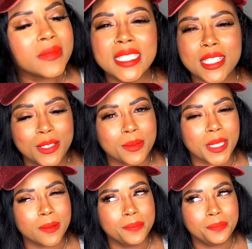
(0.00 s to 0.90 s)
excuse
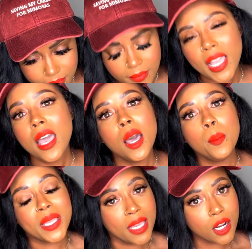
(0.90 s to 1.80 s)
me.
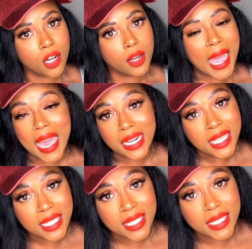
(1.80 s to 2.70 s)
But yeah, girl, I
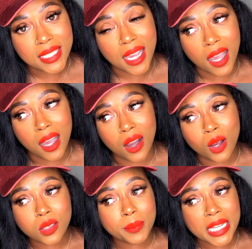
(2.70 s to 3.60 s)
didn't get
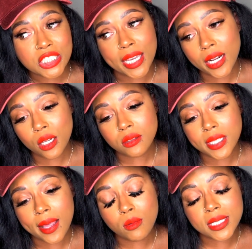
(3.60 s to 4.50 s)
all of my shout outs.
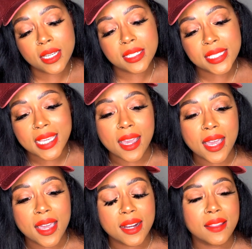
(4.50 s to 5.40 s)
So that was kind of
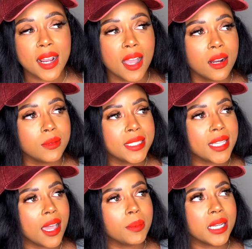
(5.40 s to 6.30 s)
sad. And then I kind of was
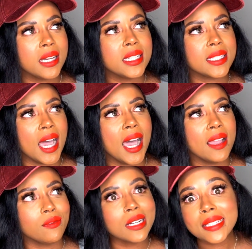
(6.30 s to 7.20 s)
sad because I
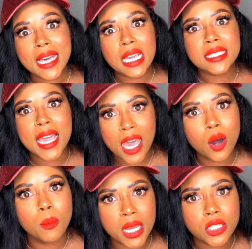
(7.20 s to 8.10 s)
realized
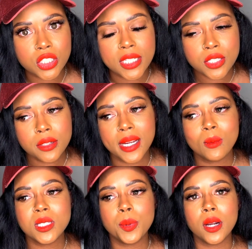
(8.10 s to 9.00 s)
how much Instagram
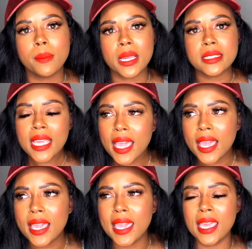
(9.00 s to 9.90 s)
was a part of my
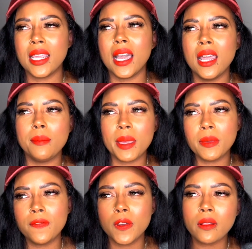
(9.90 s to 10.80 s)
day. And it kind of made
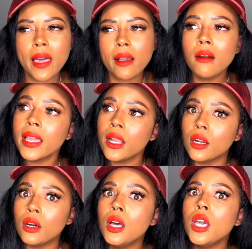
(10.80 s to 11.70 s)
me feel like, okay,
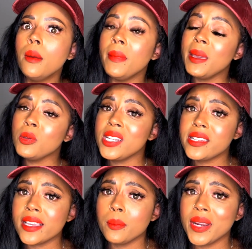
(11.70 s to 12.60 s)
girl, maybe you need to
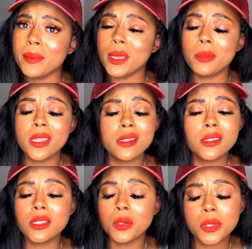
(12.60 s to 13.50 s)
take a break. Maybe this
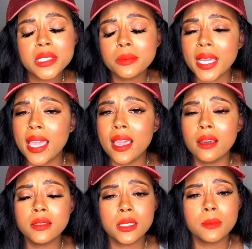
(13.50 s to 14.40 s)
is the Lord's way
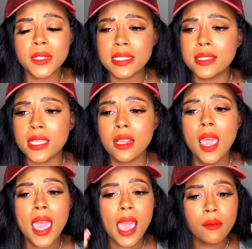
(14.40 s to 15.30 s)
of some reason
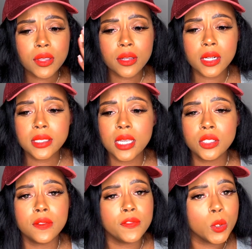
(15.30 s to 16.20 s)
having your
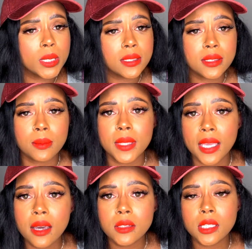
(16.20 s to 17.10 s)
attention focused to something
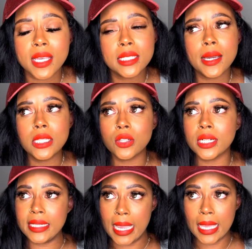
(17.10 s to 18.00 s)
else. So that's how I
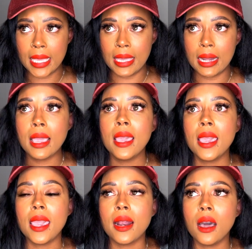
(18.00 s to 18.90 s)
started taking it.
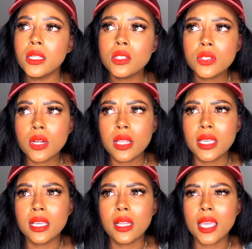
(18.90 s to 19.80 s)
And I also started
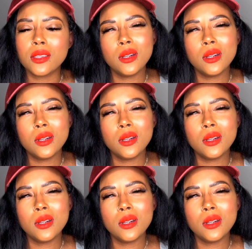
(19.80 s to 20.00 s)
thinking like, you